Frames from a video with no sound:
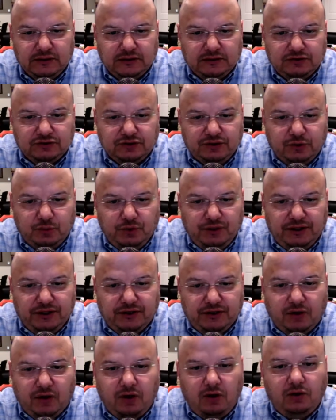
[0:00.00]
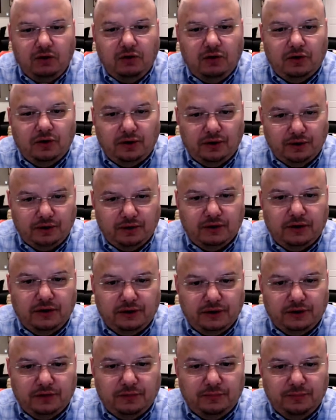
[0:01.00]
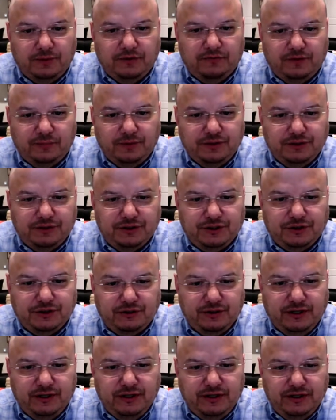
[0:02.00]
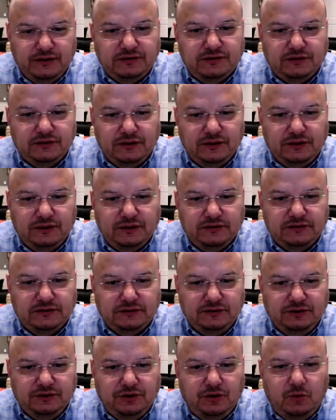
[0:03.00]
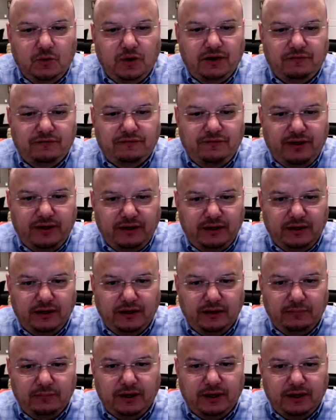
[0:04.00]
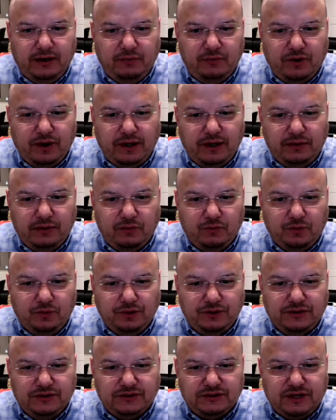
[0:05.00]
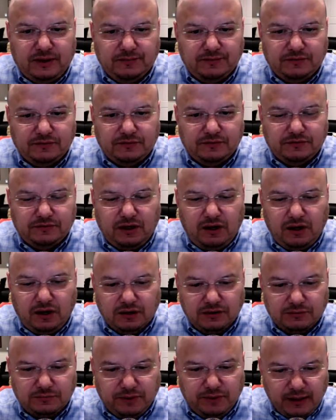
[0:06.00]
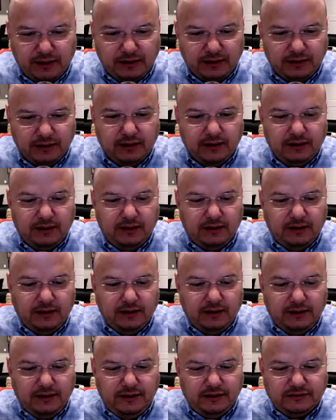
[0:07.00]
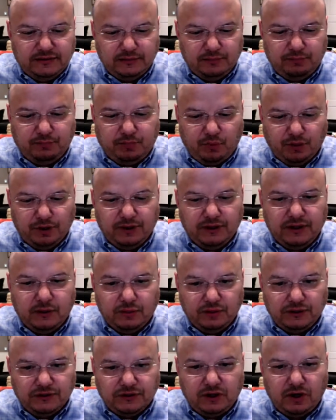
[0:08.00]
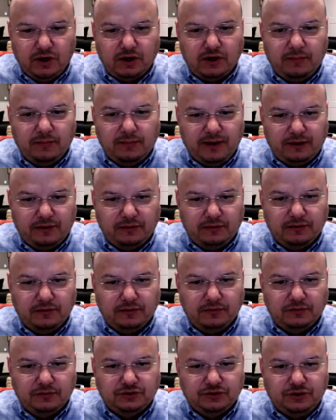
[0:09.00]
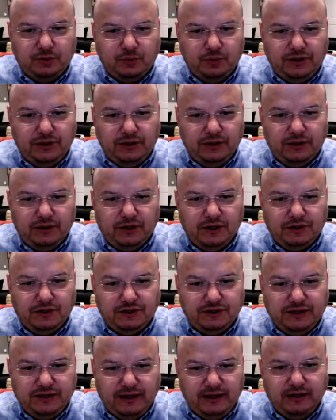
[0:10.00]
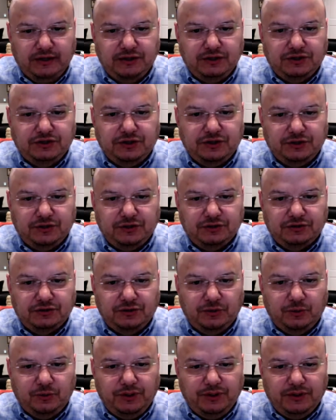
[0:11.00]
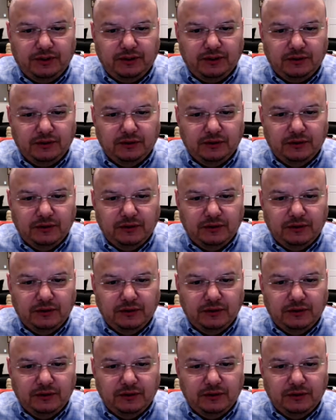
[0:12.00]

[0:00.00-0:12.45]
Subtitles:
so that we can all learn a little bit from each other. It is, you don't want to offend anybody, right? With these types of talks, but it's important that we talk about so that we understand each other, so that we can,